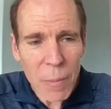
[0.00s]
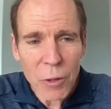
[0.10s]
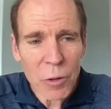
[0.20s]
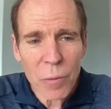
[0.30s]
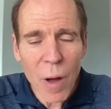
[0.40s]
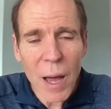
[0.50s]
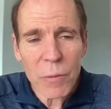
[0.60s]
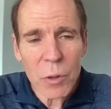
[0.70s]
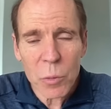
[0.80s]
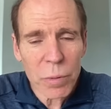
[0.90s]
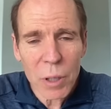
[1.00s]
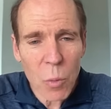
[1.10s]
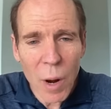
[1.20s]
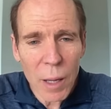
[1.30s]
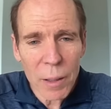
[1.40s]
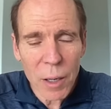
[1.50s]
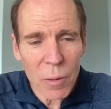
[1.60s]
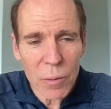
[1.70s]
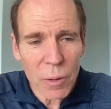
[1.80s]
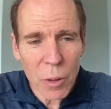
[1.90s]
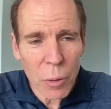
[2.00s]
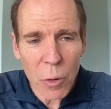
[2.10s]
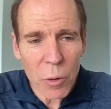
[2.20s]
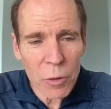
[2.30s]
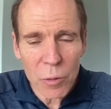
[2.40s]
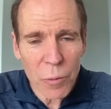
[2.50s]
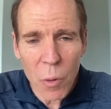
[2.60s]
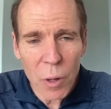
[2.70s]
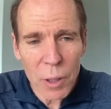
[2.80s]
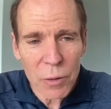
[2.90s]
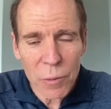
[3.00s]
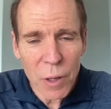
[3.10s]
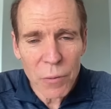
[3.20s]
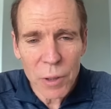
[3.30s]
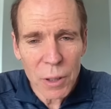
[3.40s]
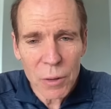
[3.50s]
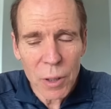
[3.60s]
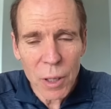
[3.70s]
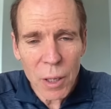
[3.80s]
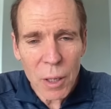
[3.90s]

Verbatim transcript: may survive, do pretty well in their you know, 30s and 40s and 50s.